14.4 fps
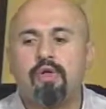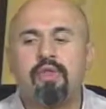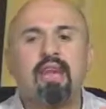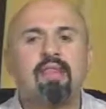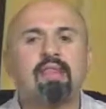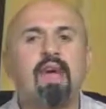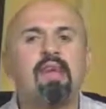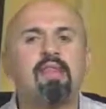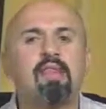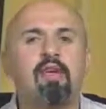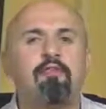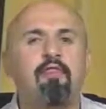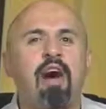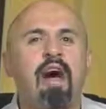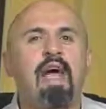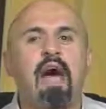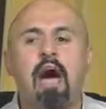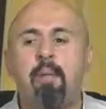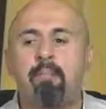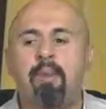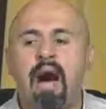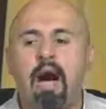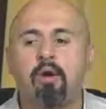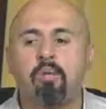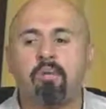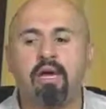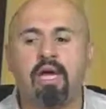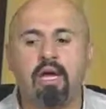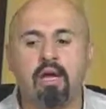that testify about
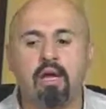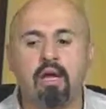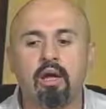me,